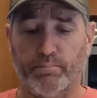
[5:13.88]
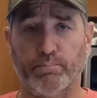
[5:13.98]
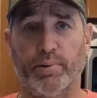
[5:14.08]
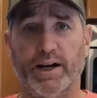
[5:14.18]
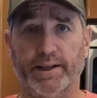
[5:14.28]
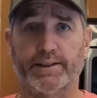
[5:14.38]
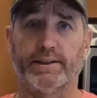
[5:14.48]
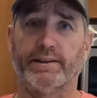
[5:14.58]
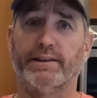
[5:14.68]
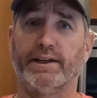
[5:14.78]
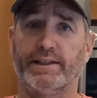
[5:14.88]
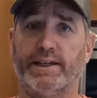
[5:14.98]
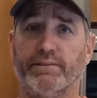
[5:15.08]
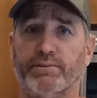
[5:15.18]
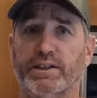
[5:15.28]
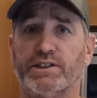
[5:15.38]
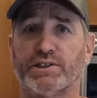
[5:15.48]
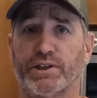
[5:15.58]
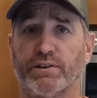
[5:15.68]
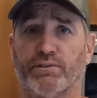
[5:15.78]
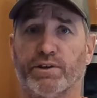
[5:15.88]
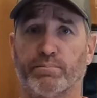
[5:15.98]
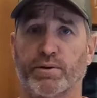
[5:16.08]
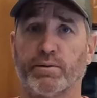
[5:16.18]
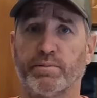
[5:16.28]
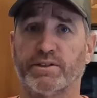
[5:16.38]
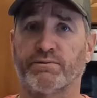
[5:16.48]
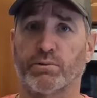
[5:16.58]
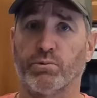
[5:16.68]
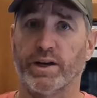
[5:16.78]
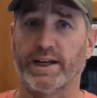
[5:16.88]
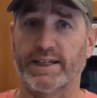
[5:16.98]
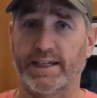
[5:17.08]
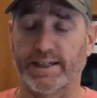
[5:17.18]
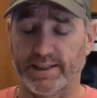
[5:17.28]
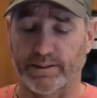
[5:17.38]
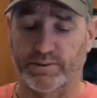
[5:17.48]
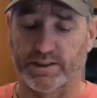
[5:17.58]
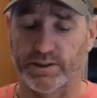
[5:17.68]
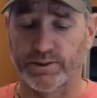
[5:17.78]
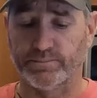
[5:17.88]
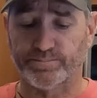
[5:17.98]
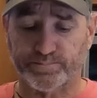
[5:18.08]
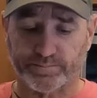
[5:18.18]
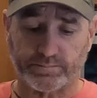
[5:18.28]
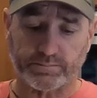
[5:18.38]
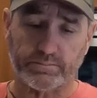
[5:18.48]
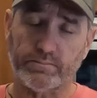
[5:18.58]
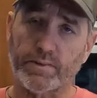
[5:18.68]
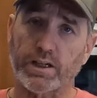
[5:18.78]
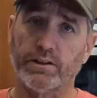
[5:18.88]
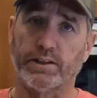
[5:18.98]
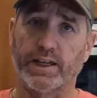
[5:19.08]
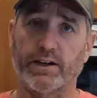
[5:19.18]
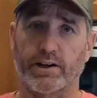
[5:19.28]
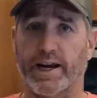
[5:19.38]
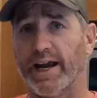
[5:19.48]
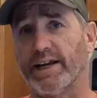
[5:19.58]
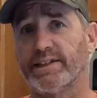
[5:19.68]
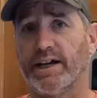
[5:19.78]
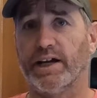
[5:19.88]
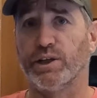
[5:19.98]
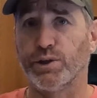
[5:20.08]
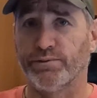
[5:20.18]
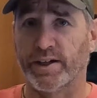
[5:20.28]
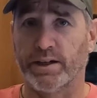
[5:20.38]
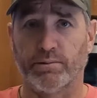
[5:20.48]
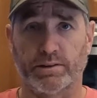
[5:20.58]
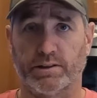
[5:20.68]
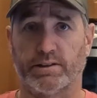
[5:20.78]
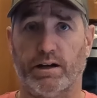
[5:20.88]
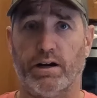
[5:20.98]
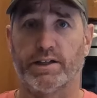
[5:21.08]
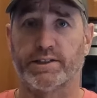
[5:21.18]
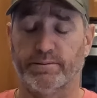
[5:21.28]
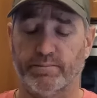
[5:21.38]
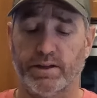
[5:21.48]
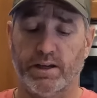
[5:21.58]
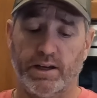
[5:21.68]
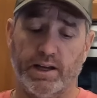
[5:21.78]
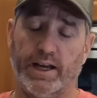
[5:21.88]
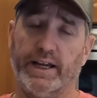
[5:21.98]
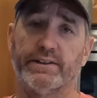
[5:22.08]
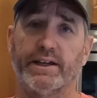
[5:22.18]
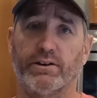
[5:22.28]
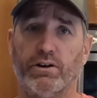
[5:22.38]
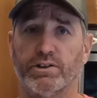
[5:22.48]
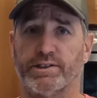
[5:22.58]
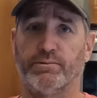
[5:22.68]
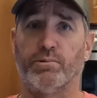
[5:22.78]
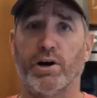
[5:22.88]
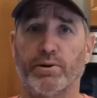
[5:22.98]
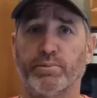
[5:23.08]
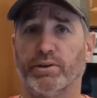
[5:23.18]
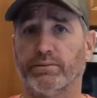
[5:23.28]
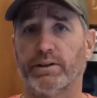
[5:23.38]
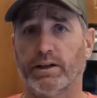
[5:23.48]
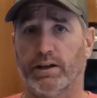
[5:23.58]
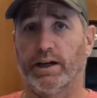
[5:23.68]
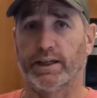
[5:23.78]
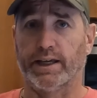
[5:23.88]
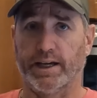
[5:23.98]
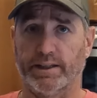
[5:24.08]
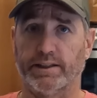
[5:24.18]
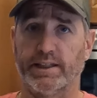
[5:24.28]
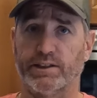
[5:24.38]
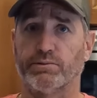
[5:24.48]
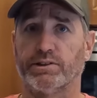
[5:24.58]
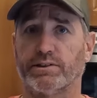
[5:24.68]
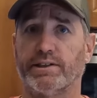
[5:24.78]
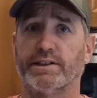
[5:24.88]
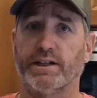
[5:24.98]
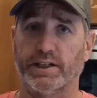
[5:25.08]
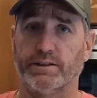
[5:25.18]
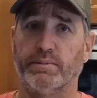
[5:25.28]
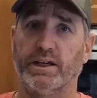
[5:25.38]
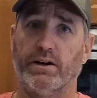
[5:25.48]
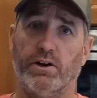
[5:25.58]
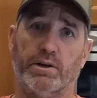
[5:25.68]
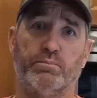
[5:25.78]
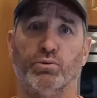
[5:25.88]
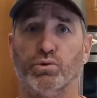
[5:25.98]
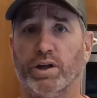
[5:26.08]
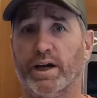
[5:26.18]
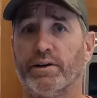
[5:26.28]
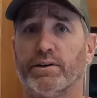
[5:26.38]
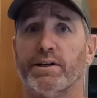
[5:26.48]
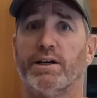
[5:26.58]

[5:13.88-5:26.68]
But they definitely serve their purpose for what I needed them to do. They are anti-UV, which is awesome, and they are also waterproof. Again, these ones are designed to be on a pool ladder,